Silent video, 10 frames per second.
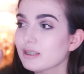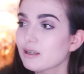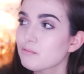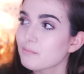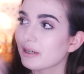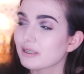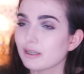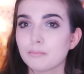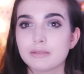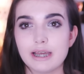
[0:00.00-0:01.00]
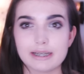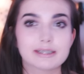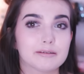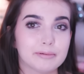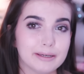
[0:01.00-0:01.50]
and someone picked it up and
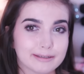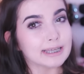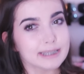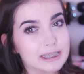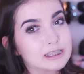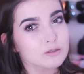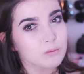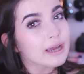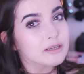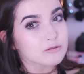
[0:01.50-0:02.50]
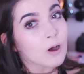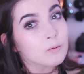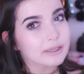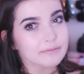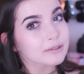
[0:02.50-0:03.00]
texted me. And this is why you
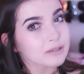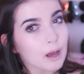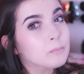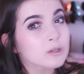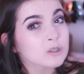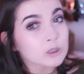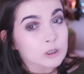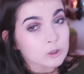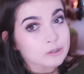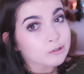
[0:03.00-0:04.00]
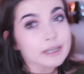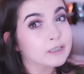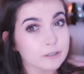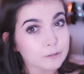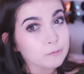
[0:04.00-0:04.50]
don't give your numbers to
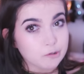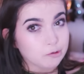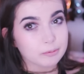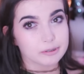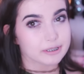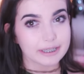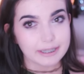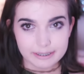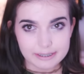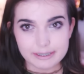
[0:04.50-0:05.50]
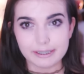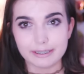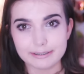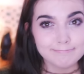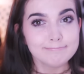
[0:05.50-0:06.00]
strange YouTubers, kids.
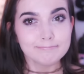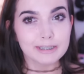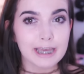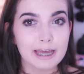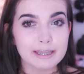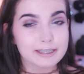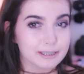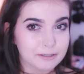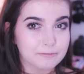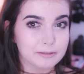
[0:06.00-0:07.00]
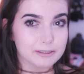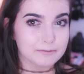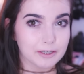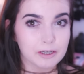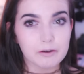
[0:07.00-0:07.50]
But yeah, that's it for this
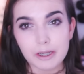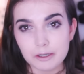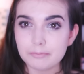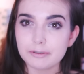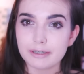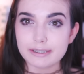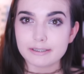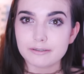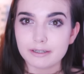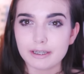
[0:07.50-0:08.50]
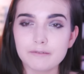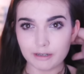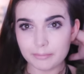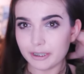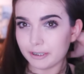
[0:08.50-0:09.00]
video, and I hope you guys enjoyed it. If you
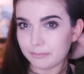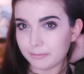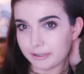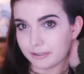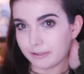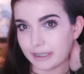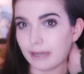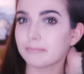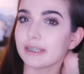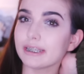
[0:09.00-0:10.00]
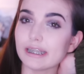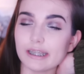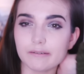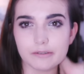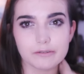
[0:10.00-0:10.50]
want me to do more story times in
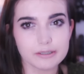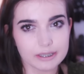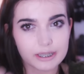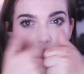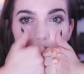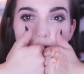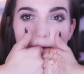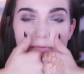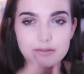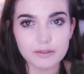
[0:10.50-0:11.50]
the future, then thumbs up this